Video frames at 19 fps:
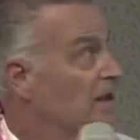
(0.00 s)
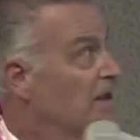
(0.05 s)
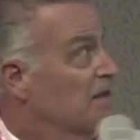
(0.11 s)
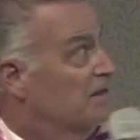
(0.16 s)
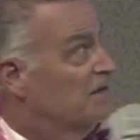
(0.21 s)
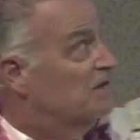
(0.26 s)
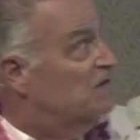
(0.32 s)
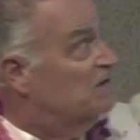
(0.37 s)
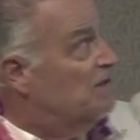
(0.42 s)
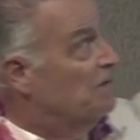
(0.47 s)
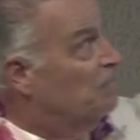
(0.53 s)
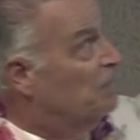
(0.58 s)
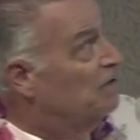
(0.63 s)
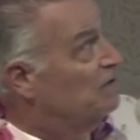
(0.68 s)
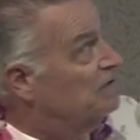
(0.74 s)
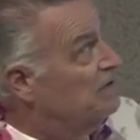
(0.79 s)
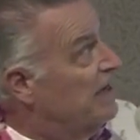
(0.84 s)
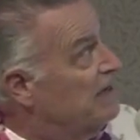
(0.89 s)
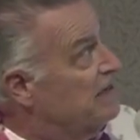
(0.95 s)
The simple
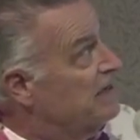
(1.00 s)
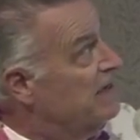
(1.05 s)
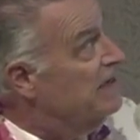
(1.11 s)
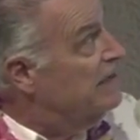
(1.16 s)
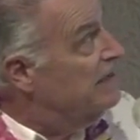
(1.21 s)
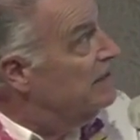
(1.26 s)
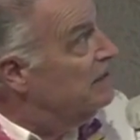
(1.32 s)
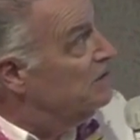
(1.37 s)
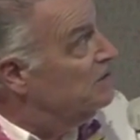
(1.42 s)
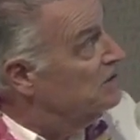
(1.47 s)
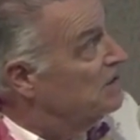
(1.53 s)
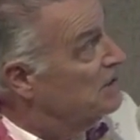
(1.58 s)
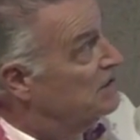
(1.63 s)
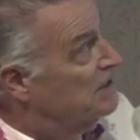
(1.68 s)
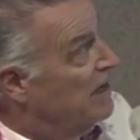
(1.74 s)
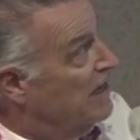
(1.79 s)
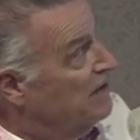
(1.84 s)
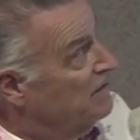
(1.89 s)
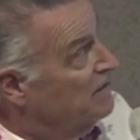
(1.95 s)
technique is to
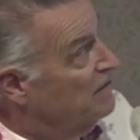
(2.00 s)
take